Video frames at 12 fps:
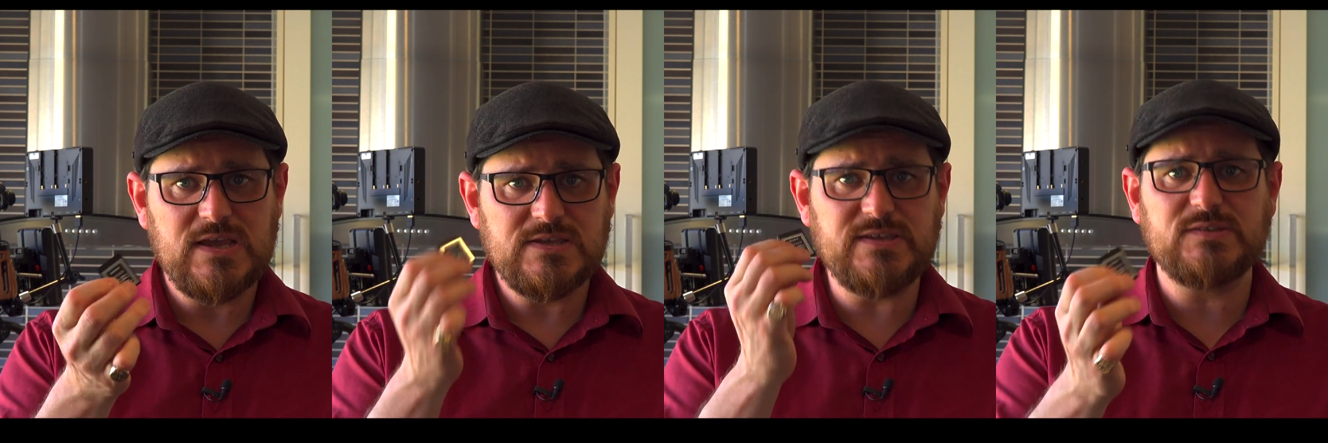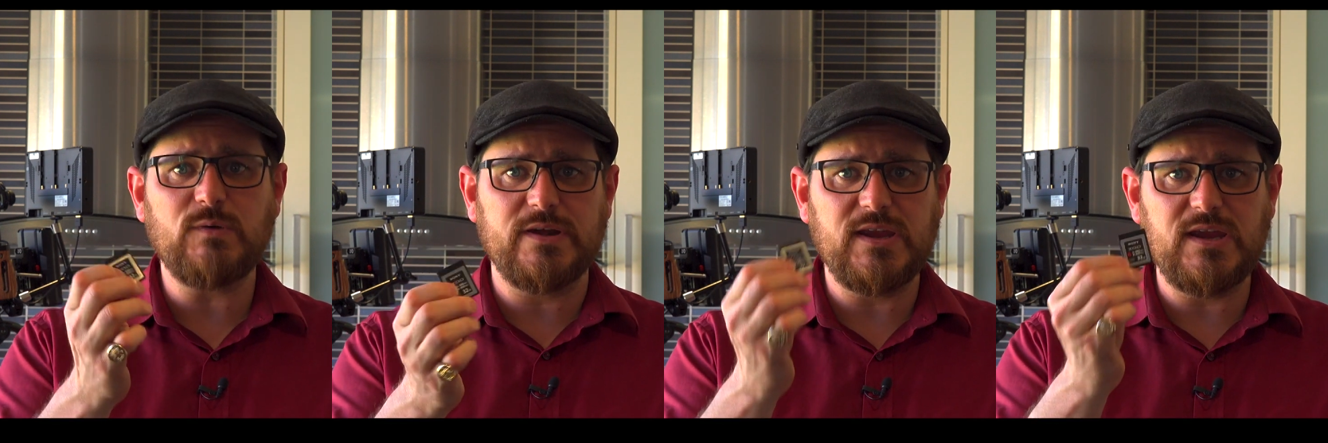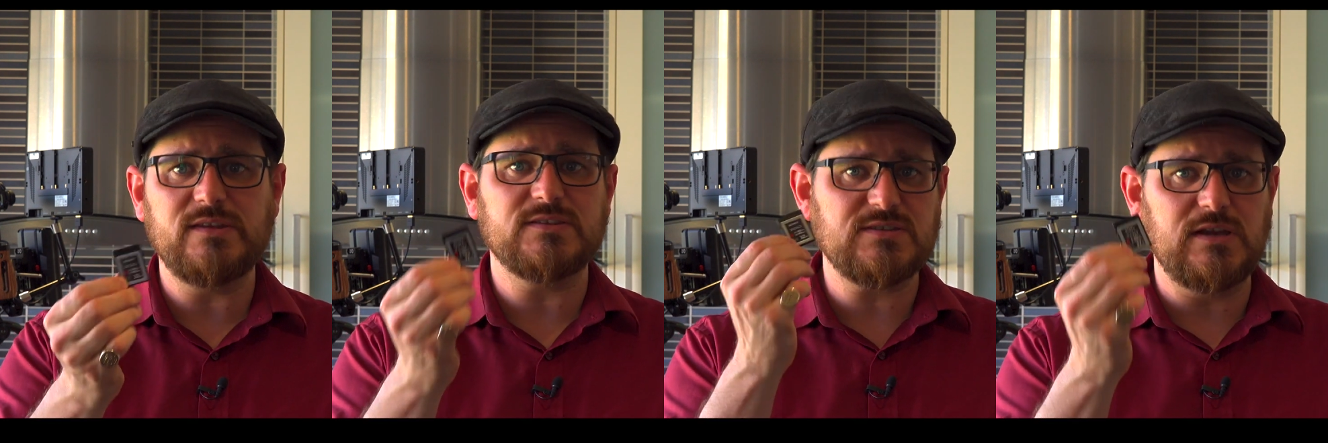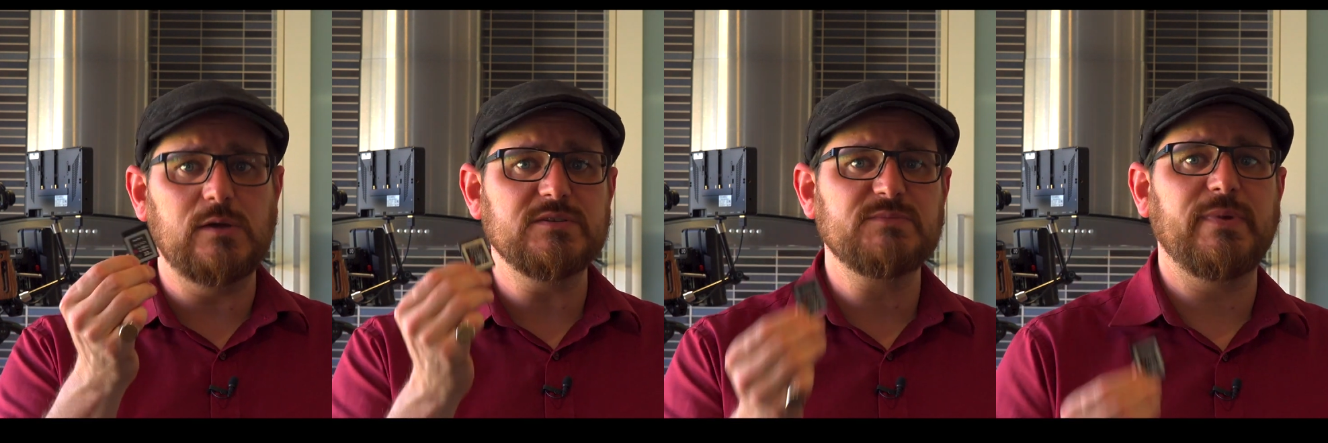This one here, the
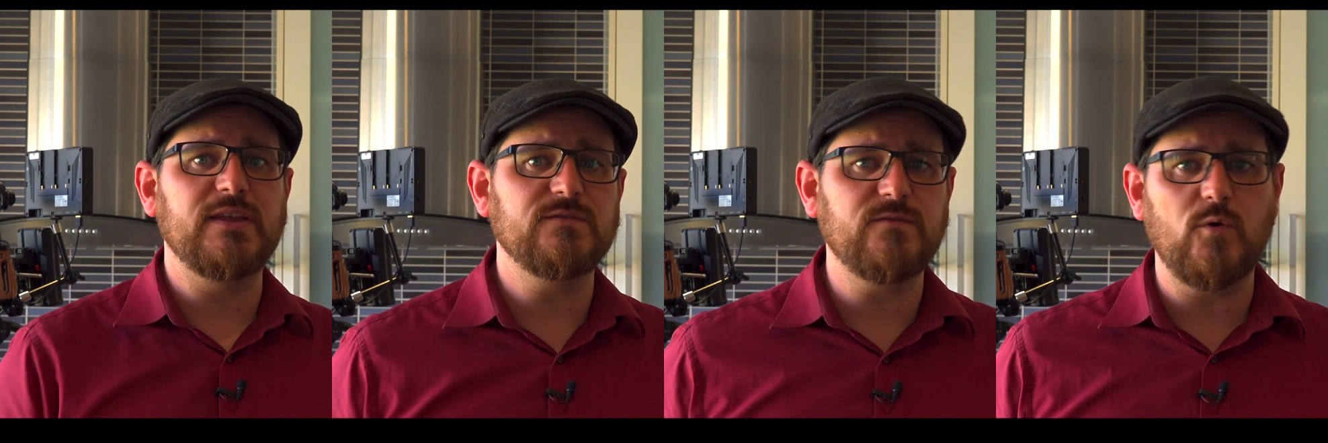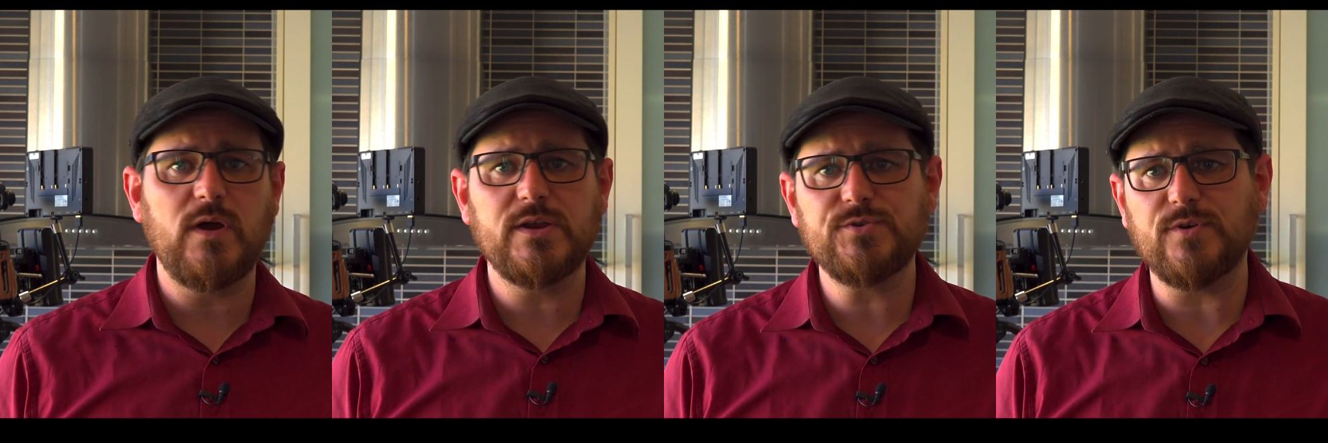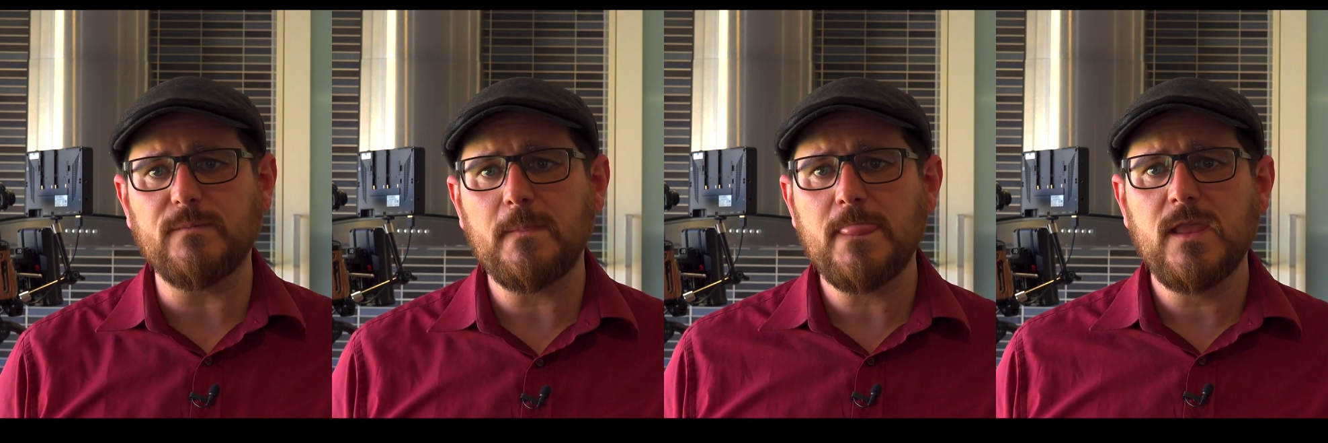slowest speed's 400.